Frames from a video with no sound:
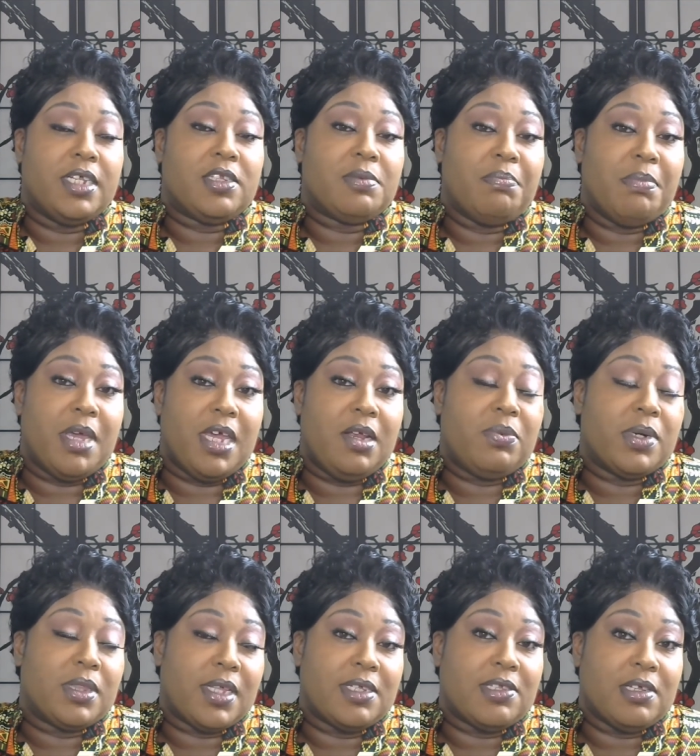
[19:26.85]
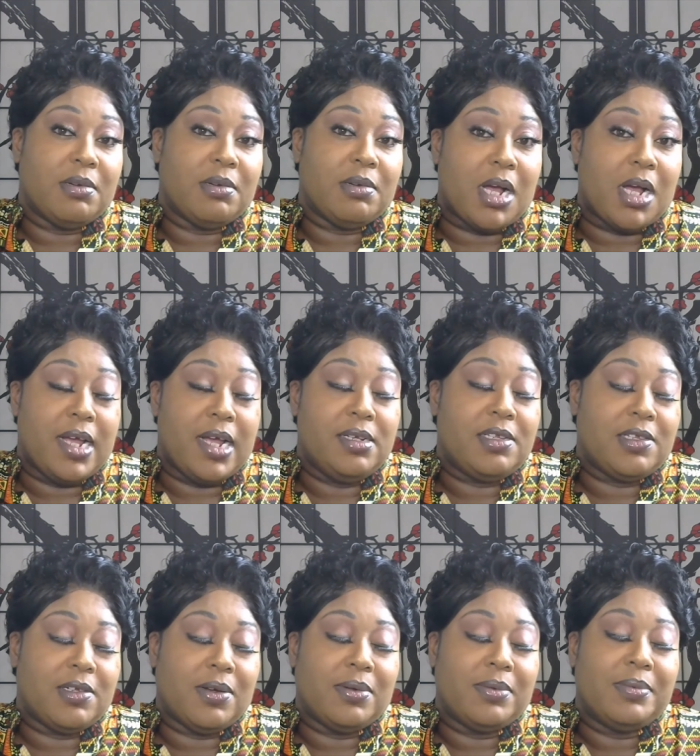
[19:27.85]
It's made with us in mind.
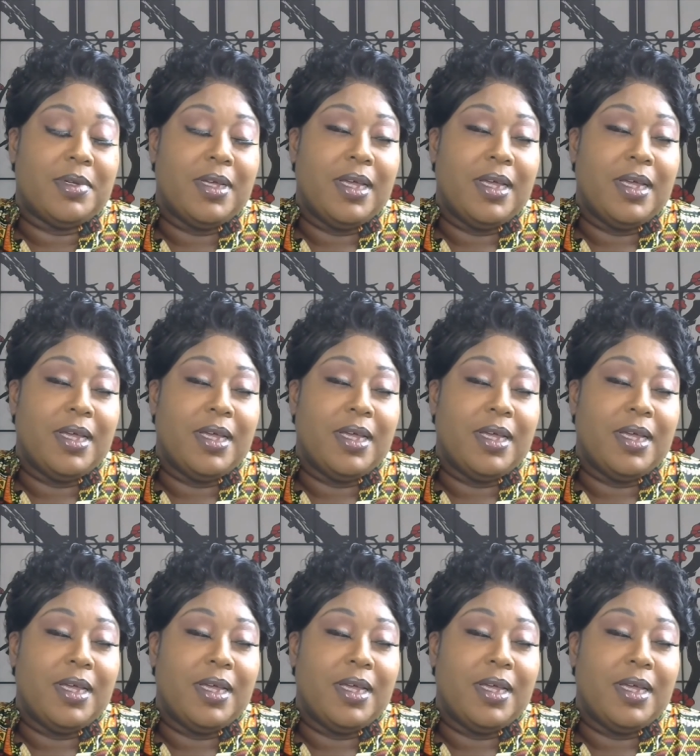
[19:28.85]
So